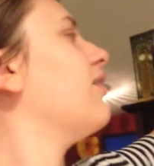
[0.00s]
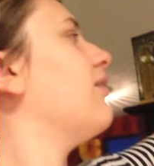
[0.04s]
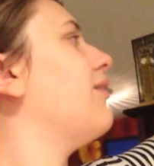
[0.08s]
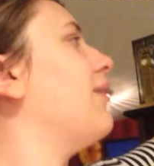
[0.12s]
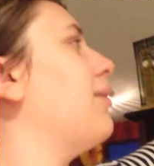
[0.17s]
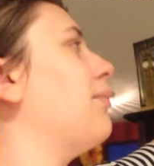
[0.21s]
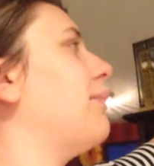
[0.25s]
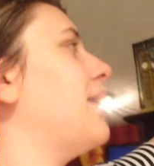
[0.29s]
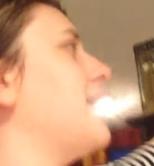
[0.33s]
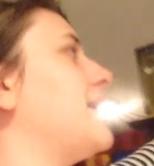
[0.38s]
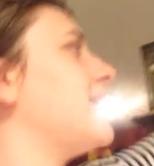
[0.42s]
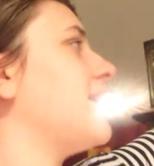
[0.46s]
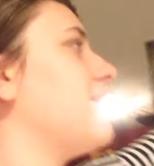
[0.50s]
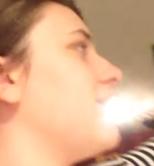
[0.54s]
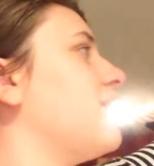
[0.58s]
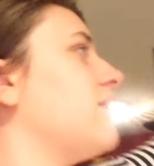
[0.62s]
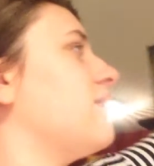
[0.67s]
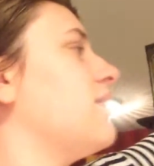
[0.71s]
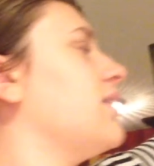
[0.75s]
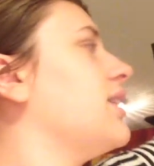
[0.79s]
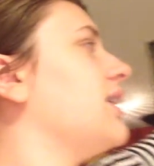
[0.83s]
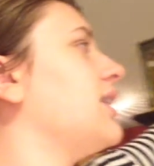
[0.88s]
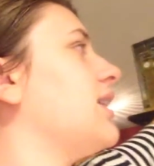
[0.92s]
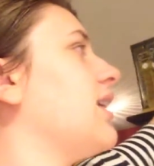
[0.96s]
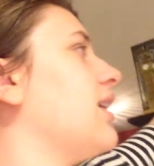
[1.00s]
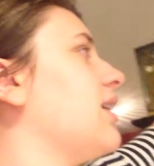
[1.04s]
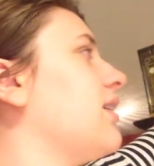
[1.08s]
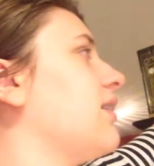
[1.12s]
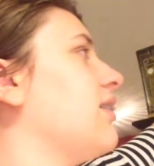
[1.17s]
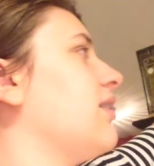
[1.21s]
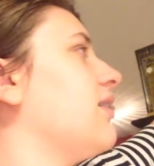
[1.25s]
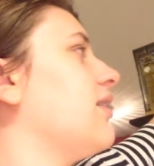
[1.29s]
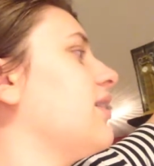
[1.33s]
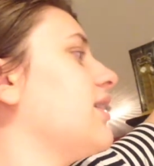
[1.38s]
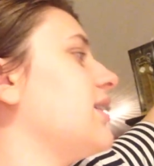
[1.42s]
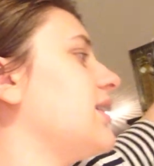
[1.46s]
Or I might have to
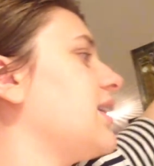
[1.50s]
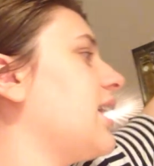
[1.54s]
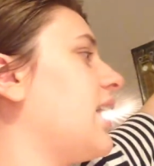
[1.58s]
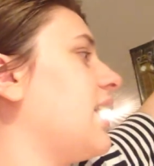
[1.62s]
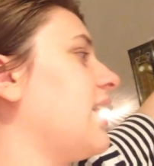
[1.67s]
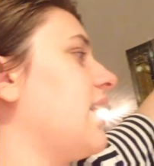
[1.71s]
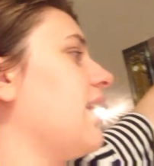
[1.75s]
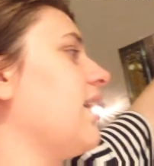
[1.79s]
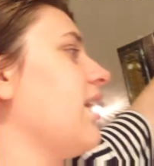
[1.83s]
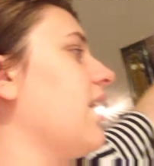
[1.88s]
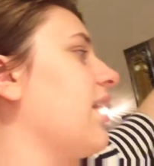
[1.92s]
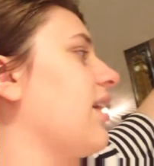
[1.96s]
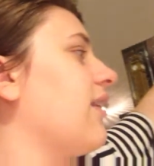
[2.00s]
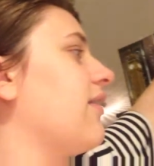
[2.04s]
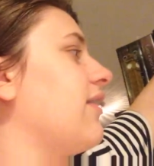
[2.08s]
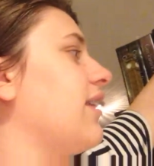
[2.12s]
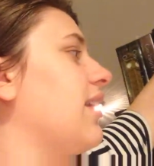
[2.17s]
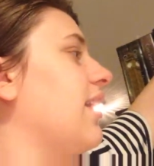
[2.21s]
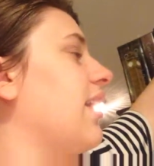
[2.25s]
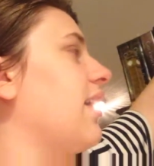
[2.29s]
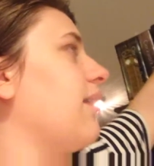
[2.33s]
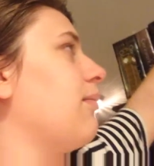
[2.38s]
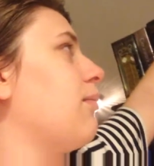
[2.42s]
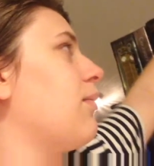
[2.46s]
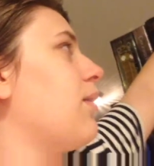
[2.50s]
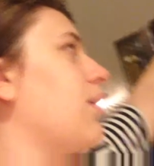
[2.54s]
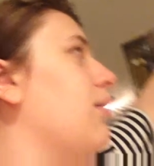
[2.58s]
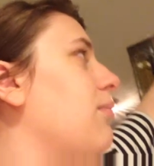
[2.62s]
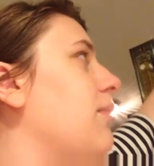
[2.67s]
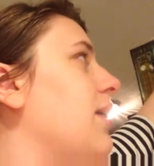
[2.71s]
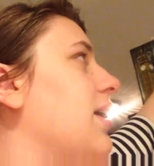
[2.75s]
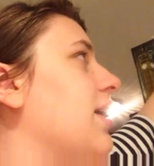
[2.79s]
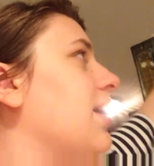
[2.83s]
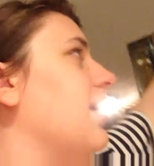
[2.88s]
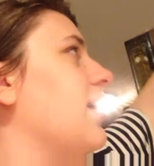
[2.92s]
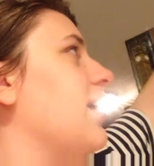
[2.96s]
recycle because I think I have a lot more
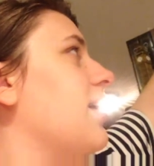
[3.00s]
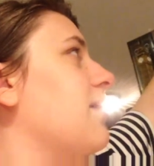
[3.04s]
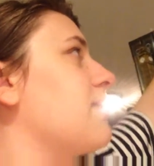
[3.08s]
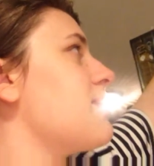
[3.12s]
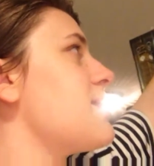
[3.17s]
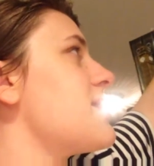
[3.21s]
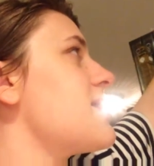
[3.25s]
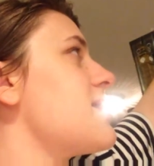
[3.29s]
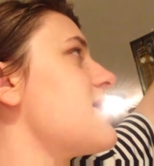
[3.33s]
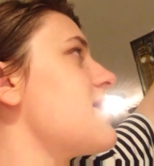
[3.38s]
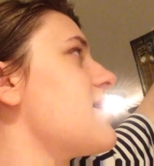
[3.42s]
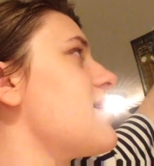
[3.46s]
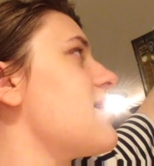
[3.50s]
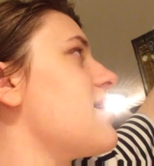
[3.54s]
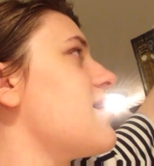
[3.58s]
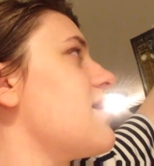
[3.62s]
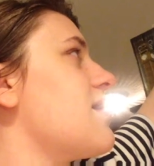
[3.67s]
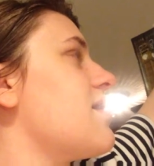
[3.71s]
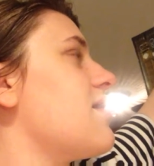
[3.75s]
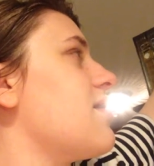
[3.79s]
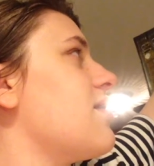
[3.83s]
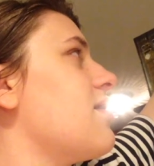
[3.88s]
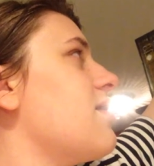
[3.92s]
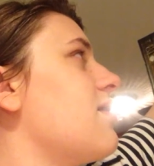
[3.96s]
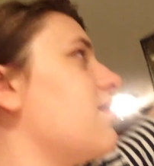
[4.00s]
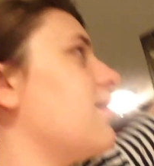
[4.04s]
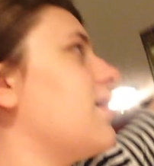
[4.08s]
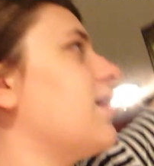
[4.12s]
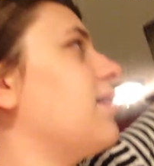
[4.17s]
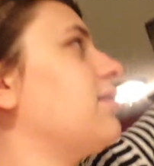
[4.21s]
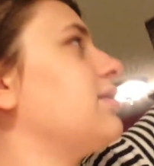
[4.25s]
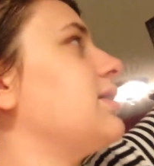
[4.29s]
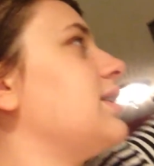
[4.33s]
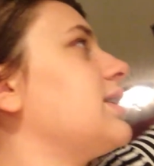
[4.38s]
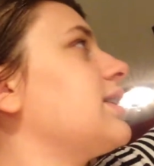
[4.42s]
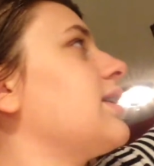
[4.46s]
male names. Or
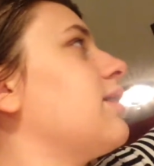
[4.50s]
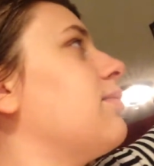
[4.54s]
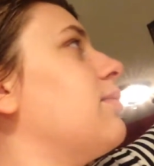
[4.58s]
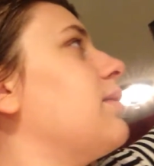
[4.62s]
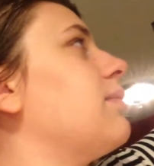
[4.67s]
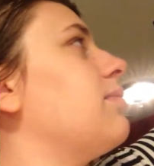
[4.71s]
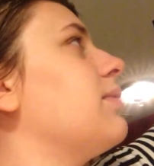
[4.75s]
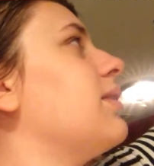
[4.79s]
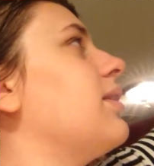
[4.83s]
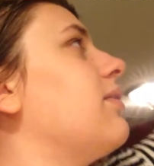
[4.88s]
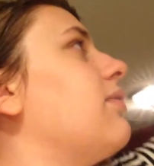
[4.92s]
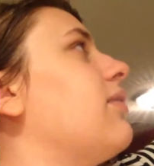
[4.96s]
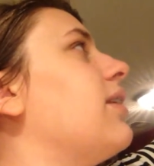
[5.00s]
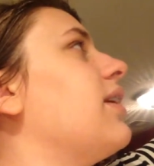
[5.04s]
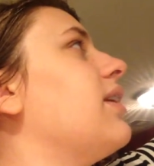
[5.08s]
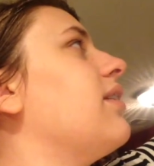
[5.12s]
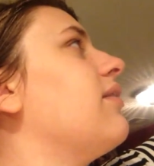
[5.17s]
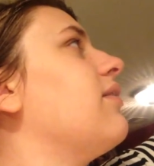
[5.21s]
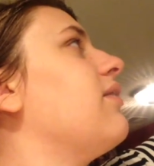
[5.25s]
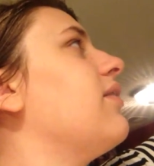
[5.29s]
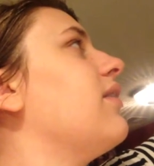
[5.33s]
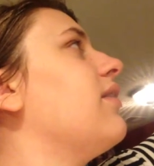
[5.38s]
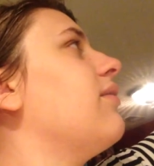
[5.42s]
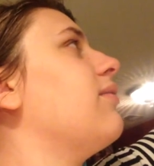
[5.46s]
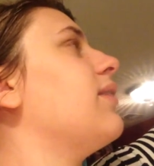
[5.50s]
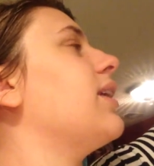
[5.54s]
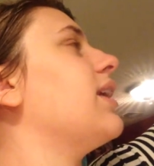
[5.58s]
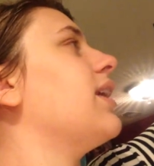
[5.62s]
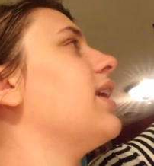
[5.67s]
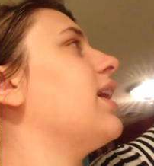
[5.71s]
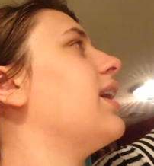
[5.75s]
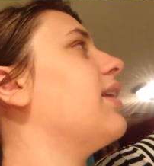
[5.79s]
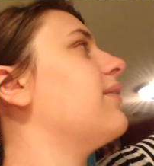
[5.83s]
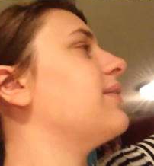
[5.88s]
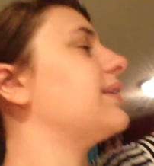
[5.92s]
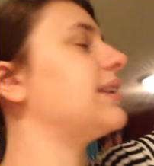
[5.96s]
I will just come up with random female
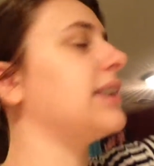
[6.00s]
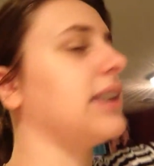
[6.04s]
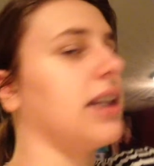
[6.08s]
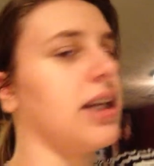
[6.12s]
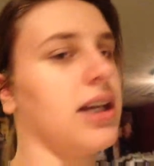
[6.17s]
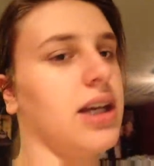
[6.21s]
names.